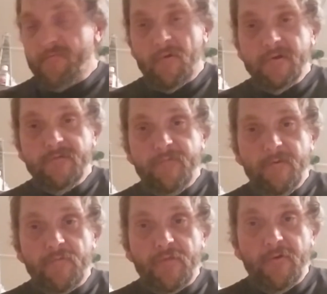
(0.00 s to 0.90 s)
plenty of
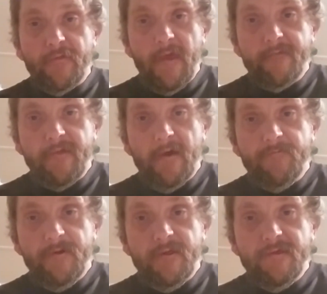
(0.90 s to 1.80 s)
people there that have
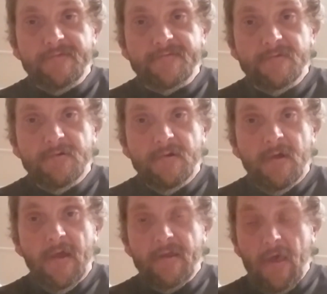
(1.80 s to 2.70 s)
diabetes
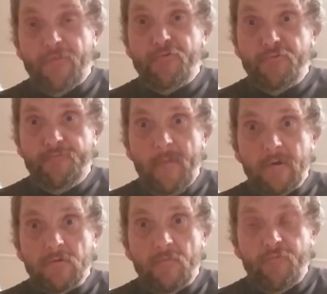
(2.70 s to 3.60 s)
and other
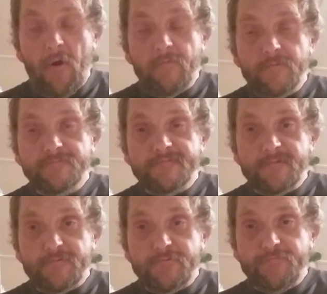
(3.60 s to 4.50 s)
medical problems that
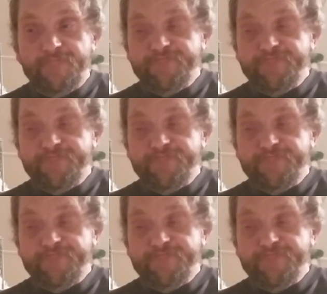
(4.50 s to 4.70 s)
are,